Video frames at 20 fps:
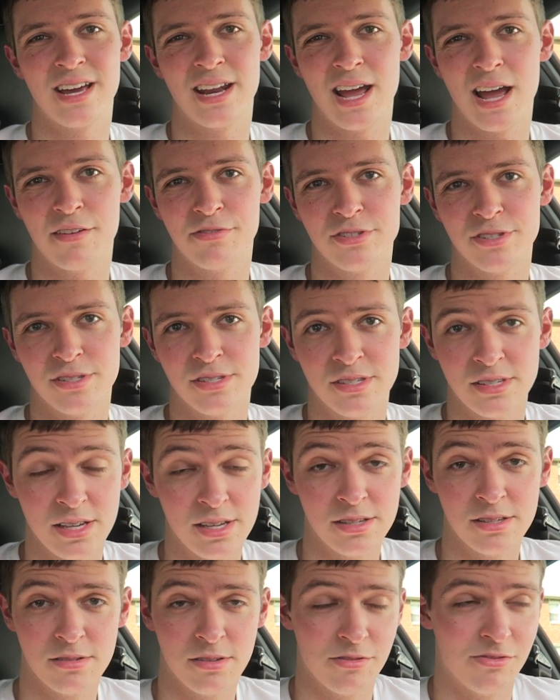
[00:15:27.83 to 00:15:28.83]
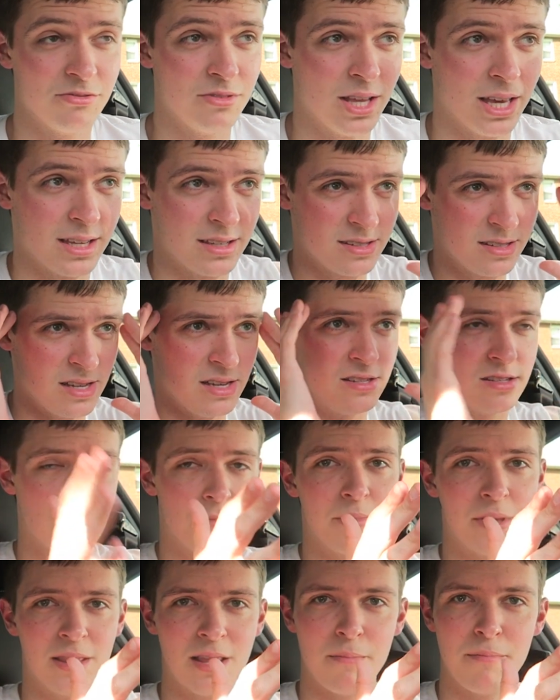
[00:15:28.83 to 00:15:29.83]
I'd have to see
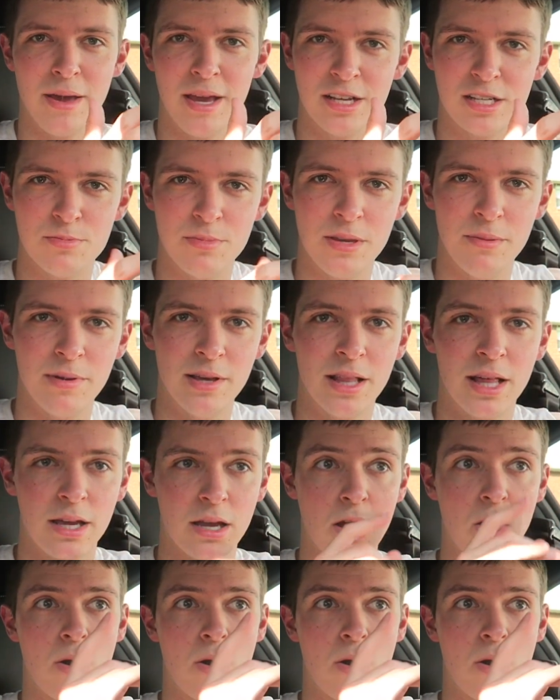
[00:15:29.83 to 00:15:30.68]
something that makes me be like,